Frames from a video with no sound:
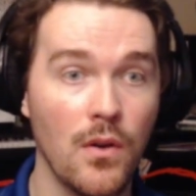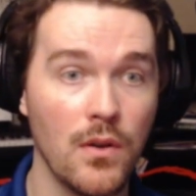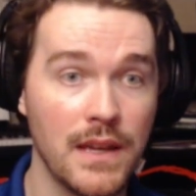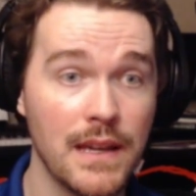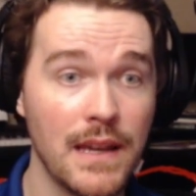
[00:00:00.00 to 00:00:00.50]

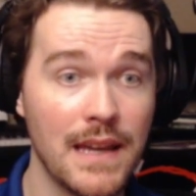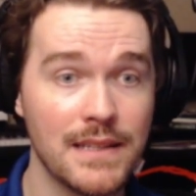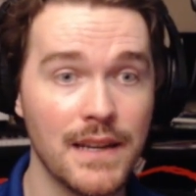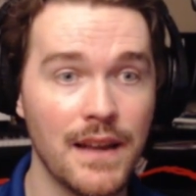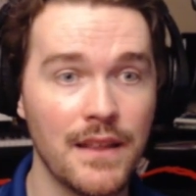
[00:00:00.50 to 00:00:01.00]
king has to
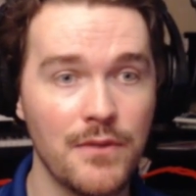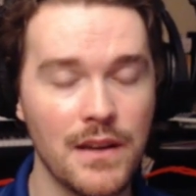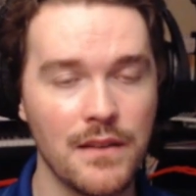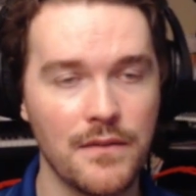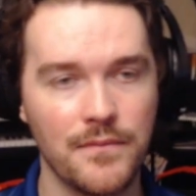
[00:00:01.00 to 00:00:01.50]
get out of the
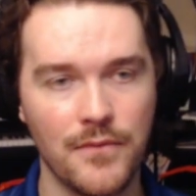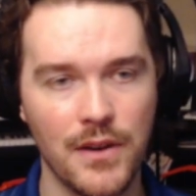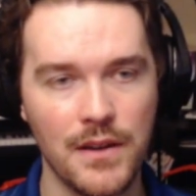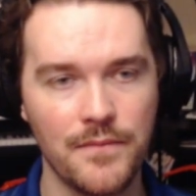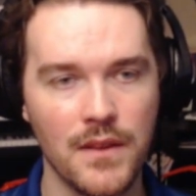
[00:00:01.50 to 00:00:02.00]
way,
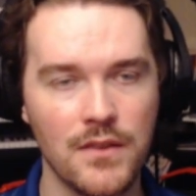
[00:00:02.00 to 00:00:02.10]
right?